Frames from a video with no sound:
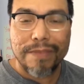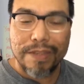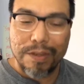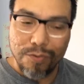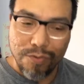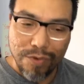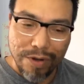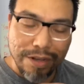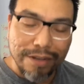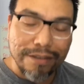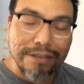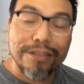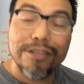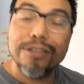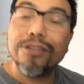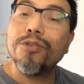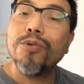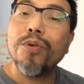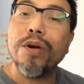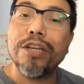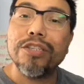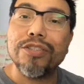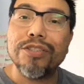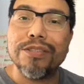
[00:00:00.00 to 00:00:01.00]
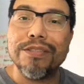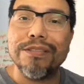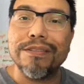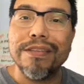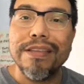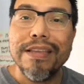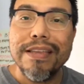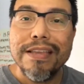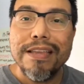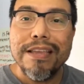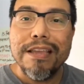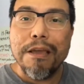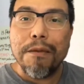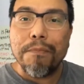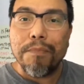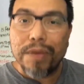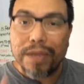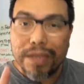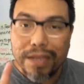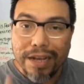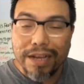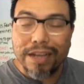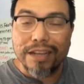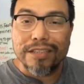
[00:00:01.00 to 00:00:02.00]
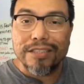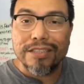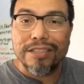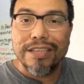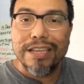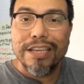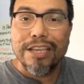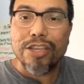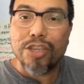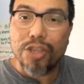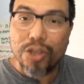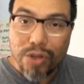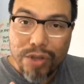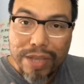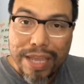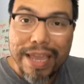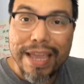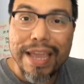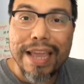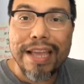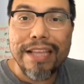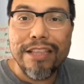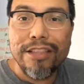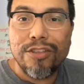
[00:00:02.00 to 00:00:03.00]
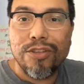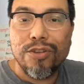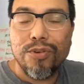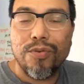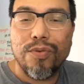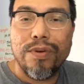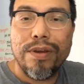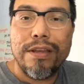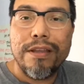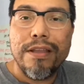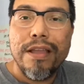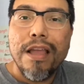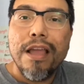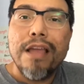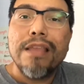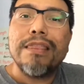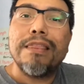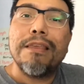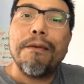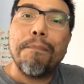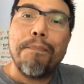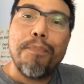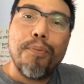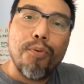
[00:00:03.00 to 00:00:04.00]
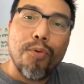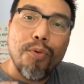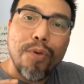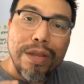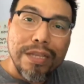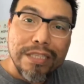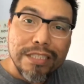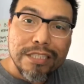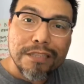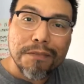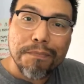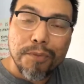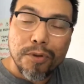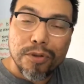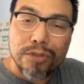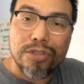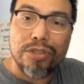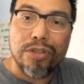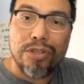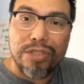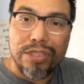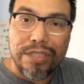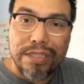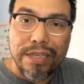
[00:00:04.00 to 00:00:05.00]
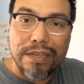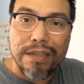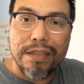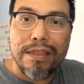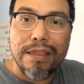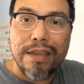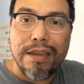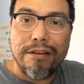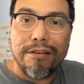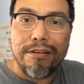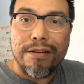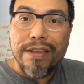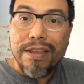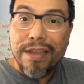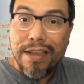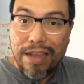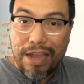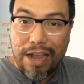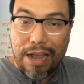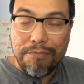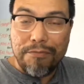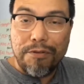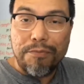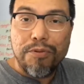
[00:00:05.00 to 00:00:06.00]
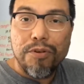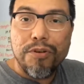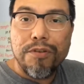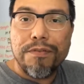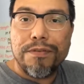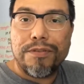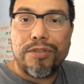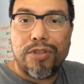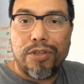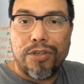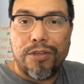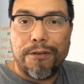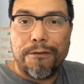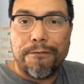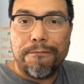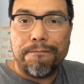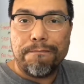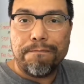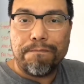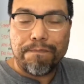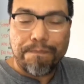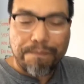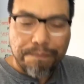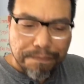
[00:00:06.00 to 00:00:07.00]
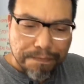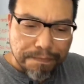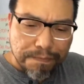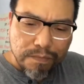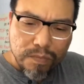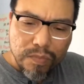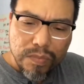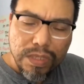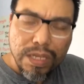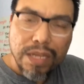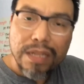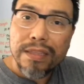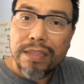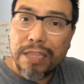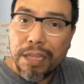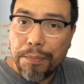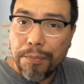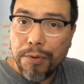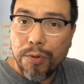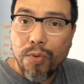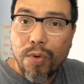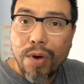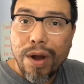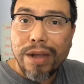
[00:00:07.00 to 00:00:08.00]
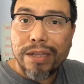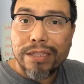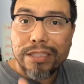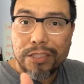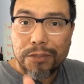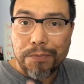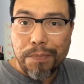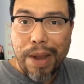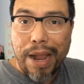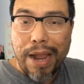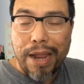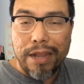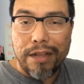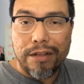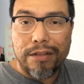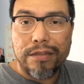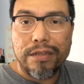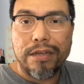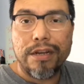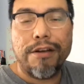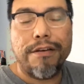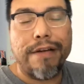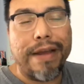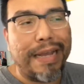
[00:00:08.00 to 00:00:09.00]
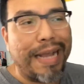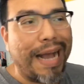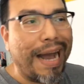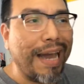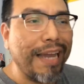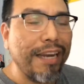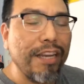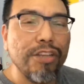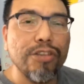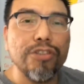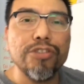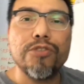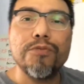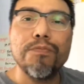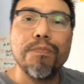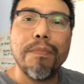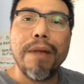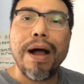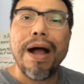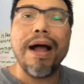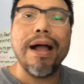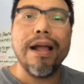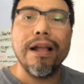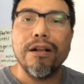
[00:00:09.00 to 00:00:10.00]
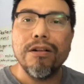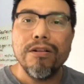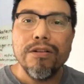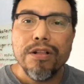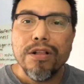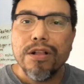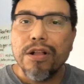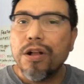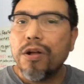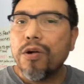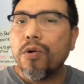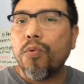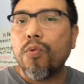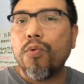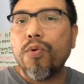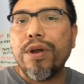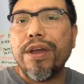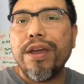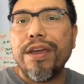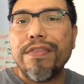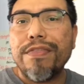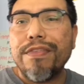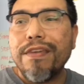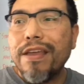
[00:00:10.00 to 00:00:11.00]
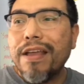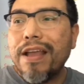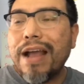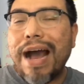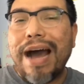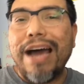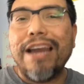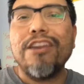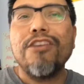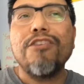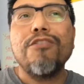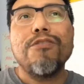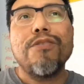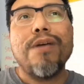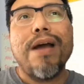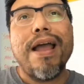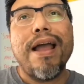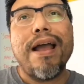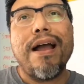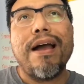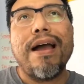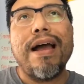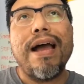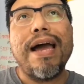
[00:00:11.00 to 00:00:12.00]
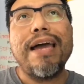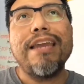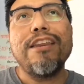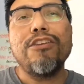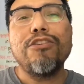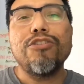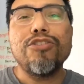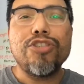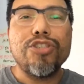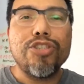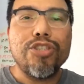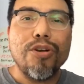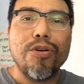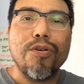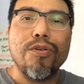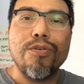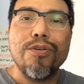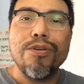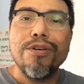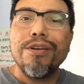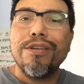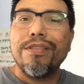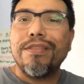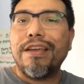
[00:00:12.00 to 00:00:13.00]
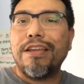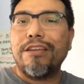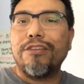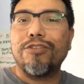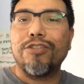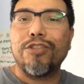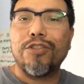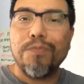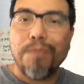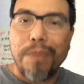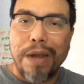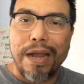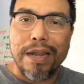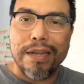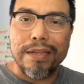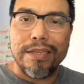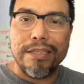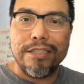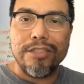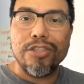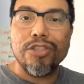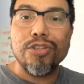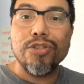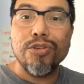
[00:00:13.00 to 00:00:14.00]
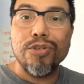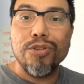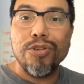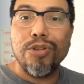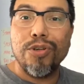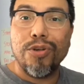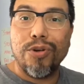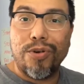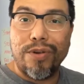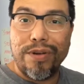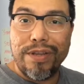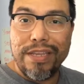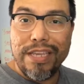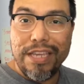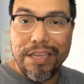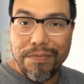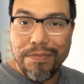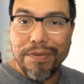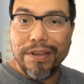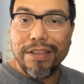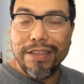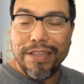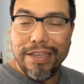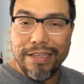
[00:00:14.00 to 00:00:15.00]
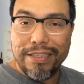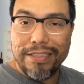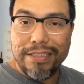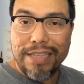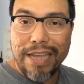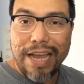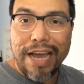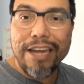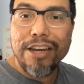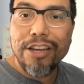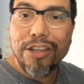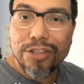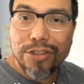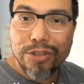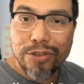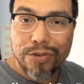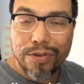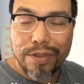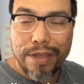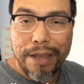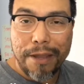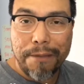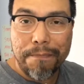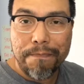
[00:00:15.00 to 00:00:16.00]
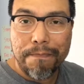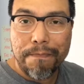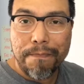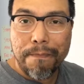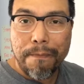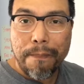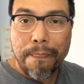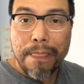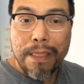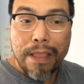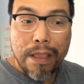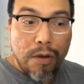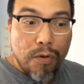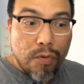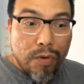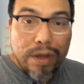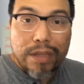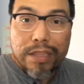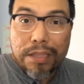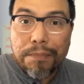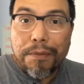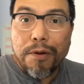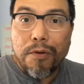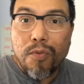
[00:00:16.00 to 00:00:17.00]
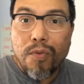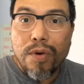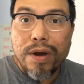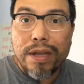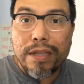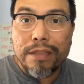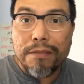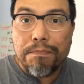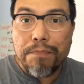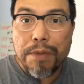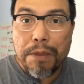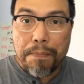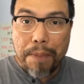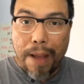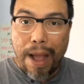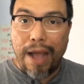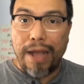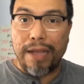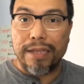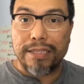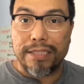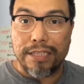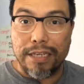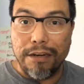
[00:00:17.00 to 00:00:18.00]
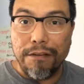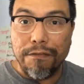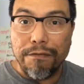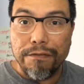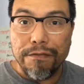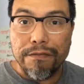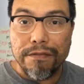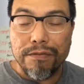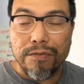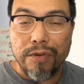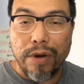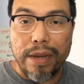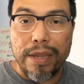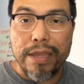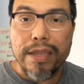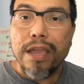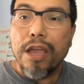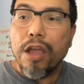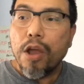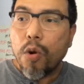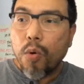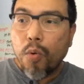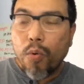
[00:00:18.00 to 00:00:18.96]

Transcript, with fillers: Well, good question. Because you can do it, the principles are still there. I'm gonna prove it to you. Number one, smile. All right, how do you smile with how do you uh, how do you show that you're smiling to your email list? How do you do that? Well, number one, be positive, right?